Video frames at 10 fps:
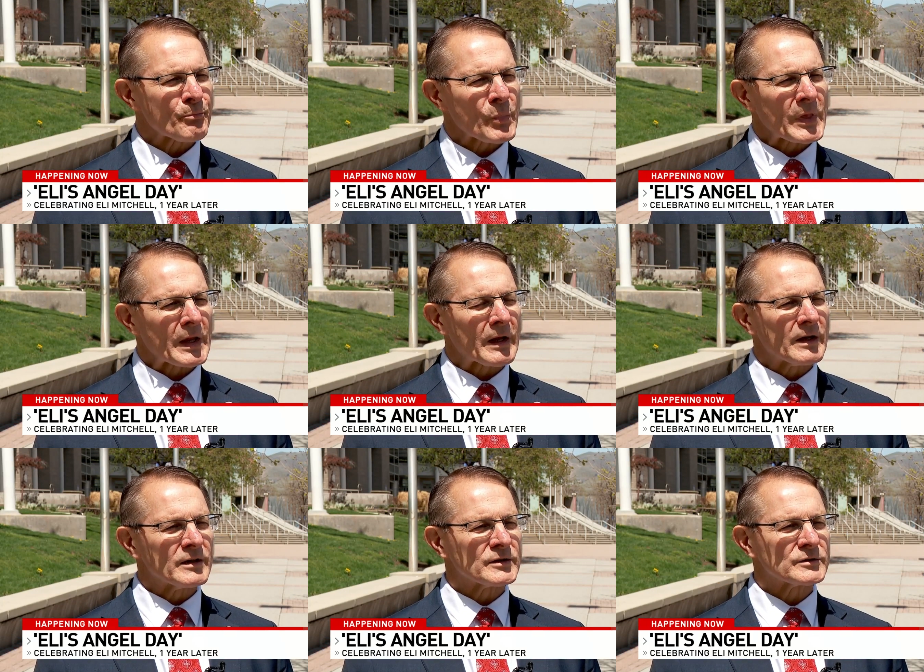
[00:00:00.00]
do you think
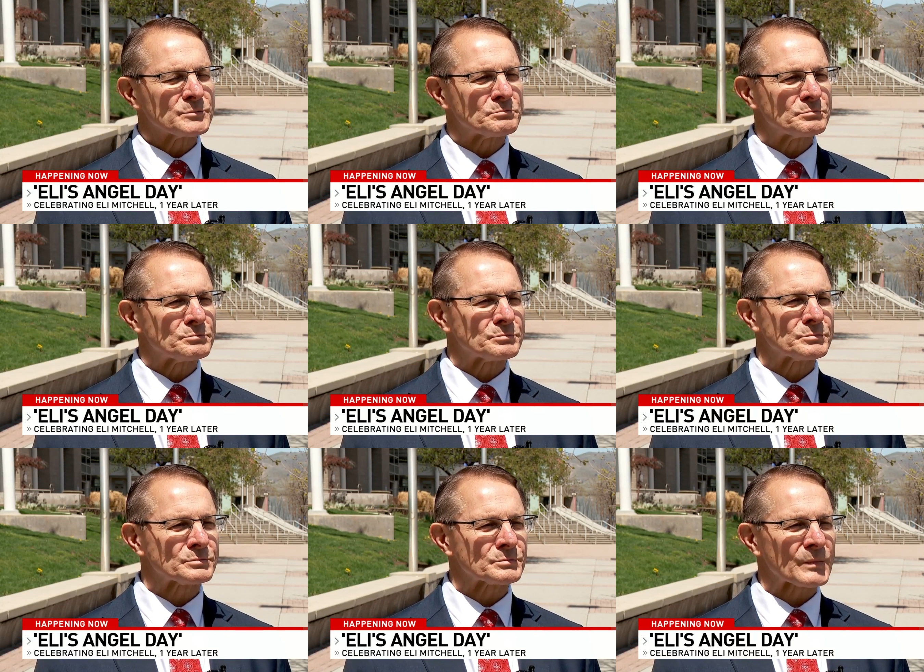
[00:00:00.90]
that's enough?
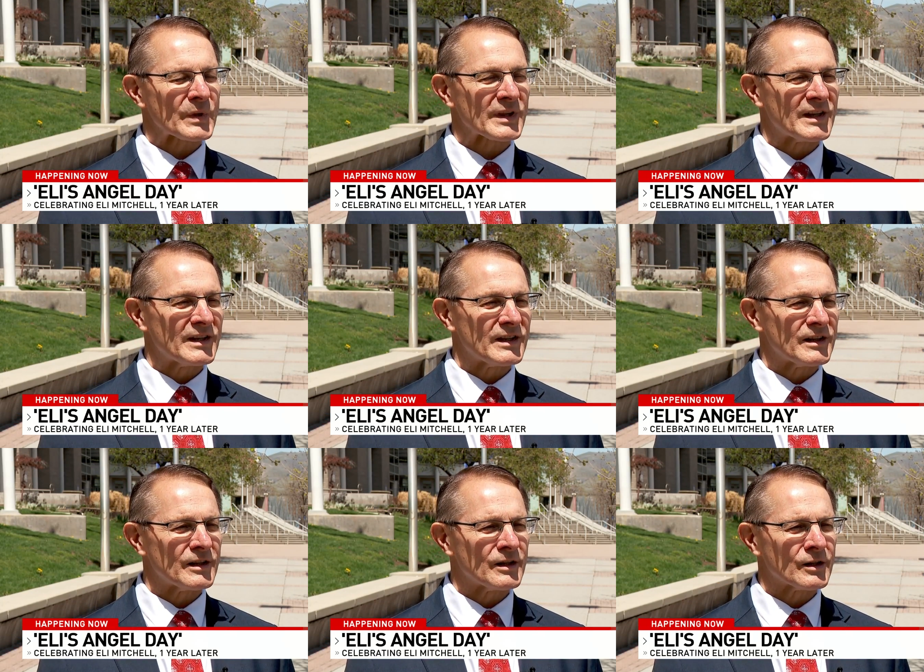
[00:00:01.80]
Do you wish
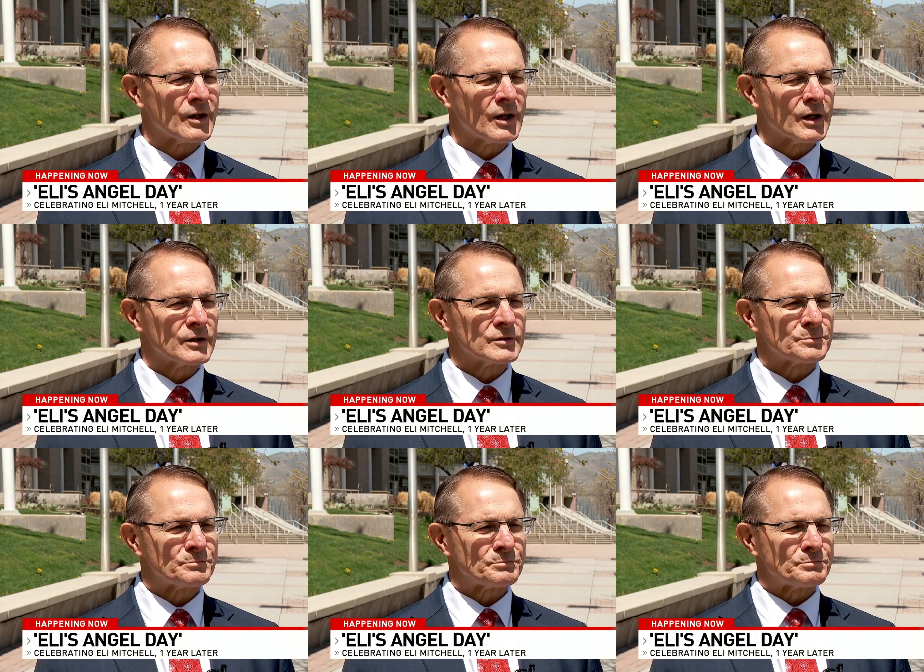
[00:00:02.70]
more could happen
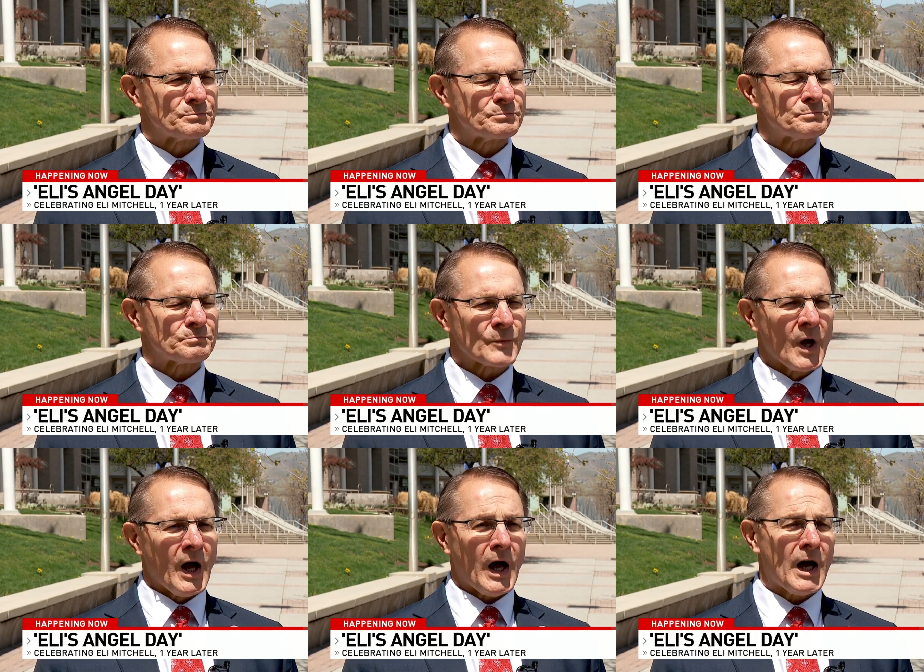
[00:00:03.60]
in the future?
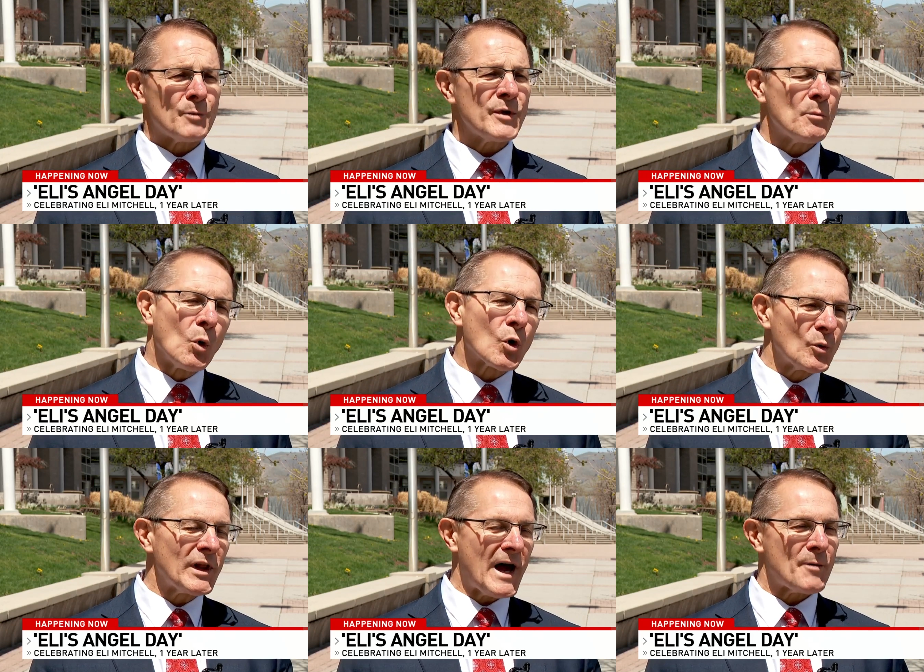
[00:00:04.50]
Um, yeah, more
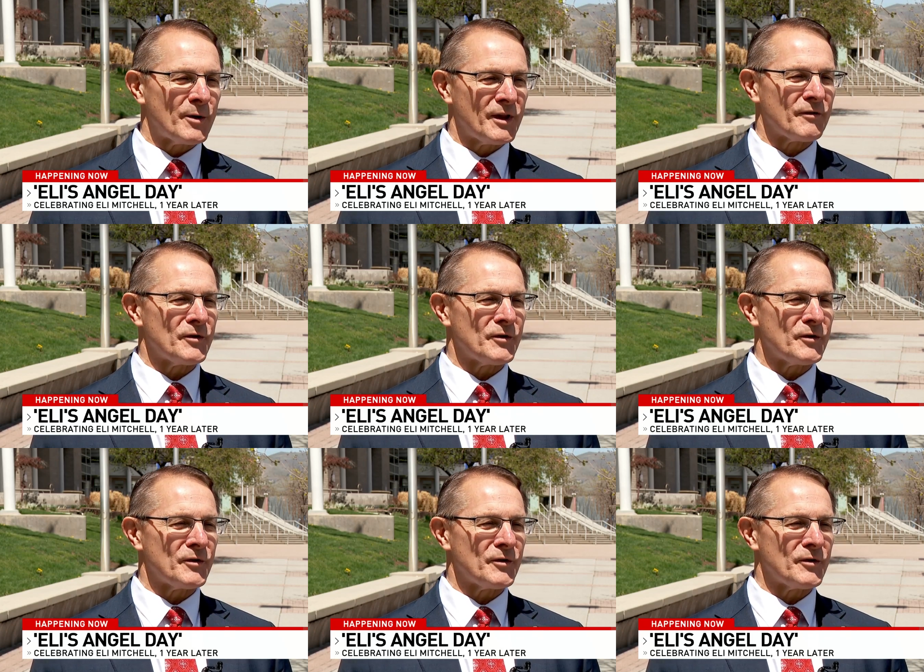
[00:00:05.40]
will happen in the